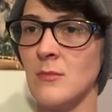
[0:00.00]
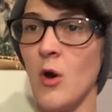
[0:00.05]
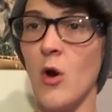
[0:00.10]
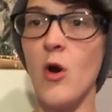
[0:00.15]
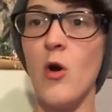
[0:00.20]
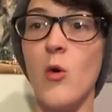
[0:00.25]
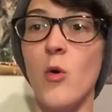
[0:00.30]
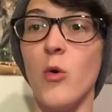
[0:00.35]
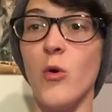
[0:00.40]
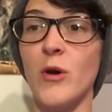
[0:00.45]

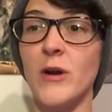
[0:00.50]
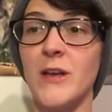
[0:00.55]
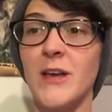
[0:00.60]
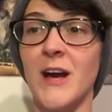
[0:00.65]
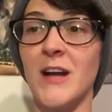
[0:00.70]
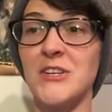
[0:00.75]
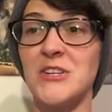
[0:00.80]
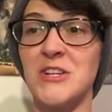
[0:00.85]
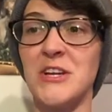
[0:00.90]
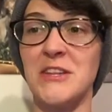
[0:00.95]
Oh,
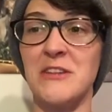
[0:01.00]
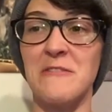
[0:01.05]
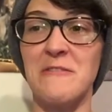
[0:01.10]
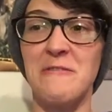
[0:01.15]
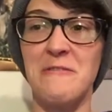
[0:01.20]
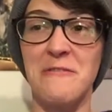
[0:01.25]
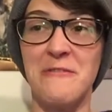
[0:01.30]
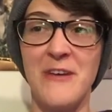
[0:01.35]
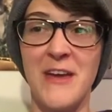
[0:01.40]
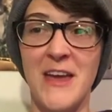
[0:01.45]
cut you in the
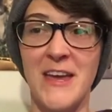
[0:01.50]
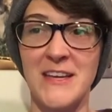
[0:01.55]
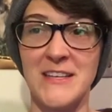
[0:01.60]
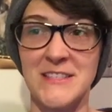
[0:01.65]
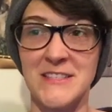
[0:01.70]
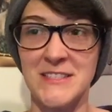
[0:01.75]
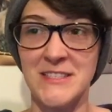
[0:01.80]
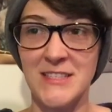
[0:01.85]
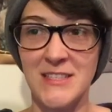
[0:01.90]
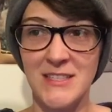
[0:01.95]

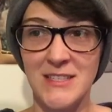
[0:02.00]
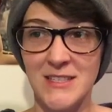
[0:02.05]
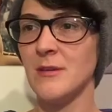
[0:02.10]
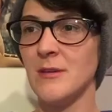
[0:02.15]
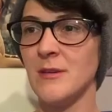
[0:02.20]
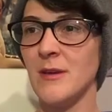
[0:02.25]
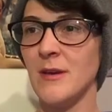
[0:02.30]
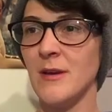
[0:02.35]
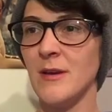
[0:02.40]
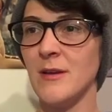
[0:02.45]
face.
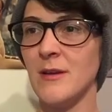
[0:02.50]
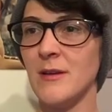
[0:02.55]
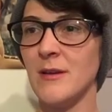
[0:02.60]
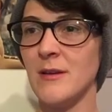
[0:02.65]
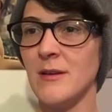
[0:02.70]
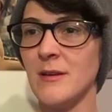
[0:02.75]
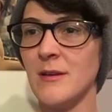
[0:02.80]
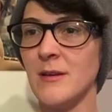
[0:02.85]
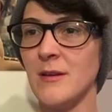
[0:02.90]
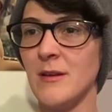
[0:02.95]

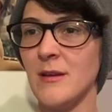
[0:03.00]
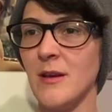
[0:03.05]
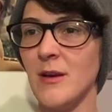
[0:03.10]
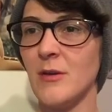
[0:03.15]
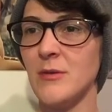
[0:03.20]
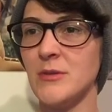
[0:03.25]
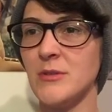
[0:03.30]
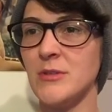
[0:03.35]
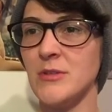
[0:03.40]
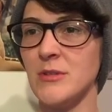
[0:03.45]

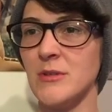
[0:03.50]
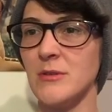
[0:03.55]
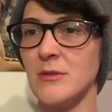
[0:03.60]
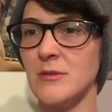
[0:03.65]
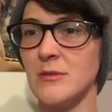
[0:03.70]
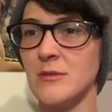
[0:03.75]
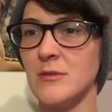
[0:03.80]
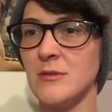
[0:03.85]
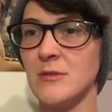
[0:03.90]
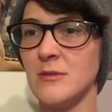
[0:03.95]
Oh, shoot.
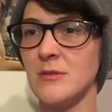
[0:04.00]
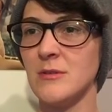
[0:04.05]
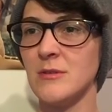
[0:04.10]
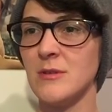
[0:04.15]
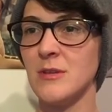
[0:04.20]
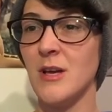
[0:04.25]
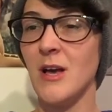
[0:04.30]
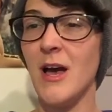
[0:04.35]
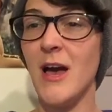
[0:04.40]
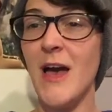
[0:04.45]

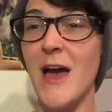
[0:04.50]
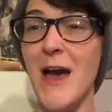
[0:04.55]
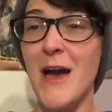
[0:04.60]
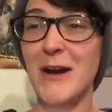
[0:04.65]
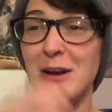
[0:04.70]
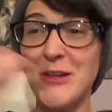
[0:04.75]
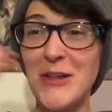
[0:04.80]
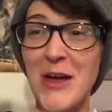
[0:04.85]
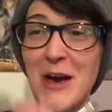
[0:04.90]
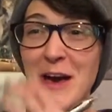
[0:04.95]

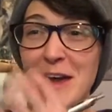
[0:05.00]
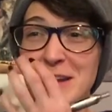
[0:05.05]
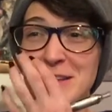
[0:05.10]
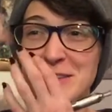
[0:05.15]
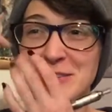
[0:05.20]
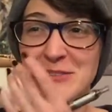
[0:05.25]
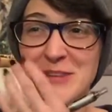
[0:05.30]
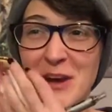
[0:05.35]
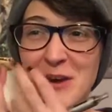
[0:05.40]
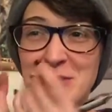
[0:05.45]
Clawed his
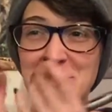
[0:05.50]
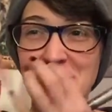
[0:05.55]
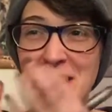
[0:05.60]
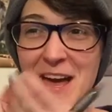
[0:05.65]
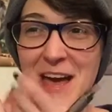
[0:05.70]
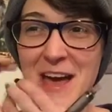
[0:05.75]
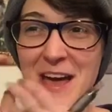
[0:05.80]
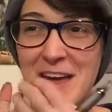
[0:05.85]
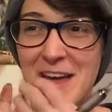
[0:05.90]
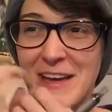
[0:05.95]
gross
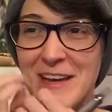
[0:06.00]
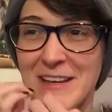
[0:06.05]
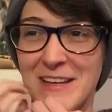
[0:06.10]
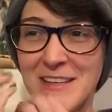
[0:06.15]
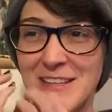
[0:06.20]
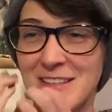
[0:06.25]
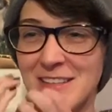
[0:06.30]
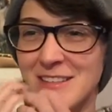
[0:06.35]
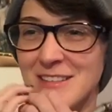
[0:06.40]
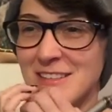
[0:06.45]
eye.
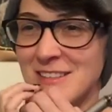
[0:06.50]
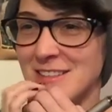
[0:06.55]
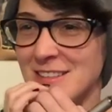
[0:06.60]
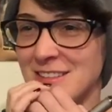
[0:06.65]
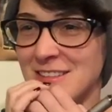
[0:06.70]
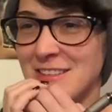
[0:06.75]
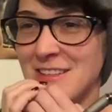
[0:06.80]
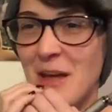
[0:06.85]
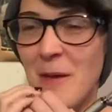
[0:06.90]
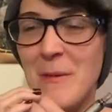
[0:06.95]

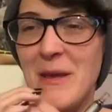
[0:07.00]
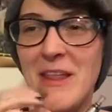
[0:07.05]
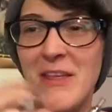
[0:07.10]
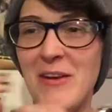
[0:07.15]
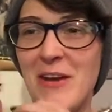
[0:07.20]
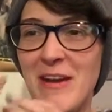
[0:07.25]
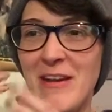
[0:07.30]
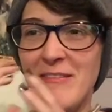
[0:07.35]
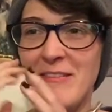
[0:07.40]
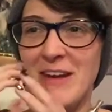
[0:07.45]
I mean, there
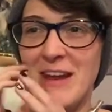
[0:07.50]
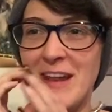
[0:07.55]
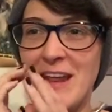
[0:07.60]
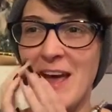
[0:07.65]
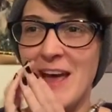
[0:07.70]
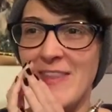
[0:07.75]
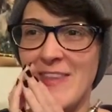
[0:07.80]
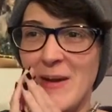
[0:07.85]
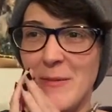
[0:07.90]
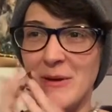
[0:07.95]
ain't even an
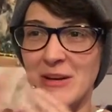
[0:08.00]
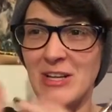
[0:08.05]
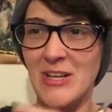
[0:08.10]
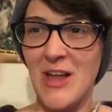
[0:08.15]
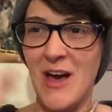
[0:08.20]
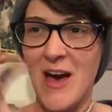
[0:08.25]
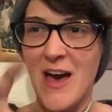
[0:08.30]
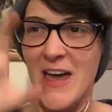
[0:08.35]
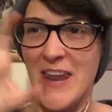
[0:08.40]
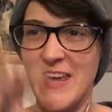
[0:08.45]
eye there, but
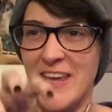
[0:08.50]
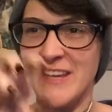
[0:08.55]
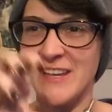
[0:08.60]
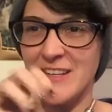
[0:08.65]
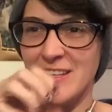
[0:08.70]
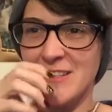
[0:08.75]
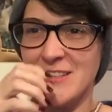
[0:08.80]
clawed it.